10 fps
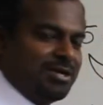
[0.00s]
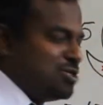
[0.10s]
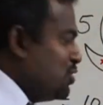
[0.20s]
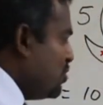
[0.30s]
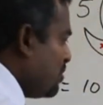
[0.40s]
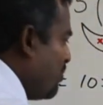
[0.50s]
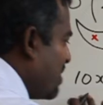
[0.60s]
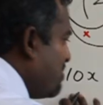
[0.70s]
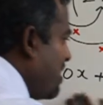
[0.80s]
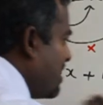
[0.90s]
So you got the
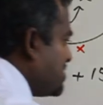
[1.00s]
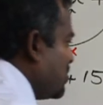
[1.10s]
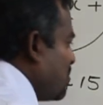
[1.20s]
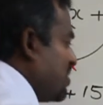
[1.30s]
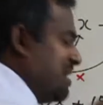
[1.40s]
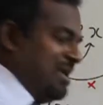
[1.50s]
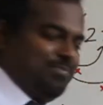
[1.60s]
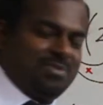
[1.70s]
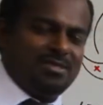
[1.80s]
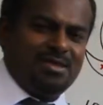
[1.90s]
one marks already.
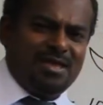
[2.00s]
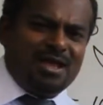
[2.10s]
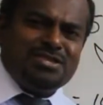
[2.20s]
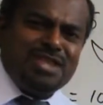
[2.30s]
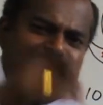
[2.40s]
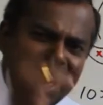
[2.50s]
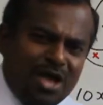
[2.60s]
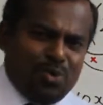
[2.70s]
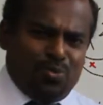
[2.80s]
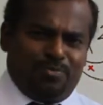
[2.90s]

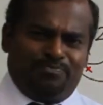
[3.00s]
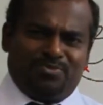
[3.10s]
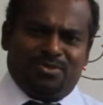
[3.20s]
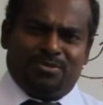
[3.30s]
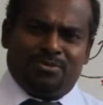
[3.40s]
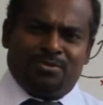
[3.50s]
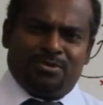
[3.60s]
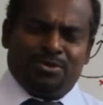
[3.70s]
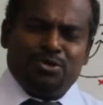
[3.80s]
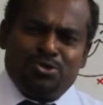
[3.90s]
Now,
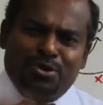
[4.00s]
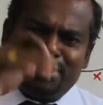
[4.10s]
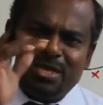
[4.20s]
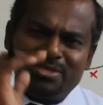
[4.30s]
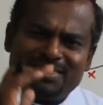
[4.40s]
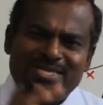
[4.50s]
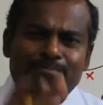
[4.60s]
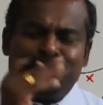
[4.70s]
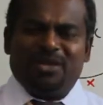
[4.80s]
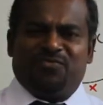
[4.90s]
you're talking about the
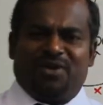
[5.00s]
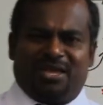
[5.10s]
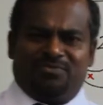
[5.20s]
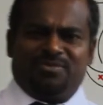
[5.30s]
simplify.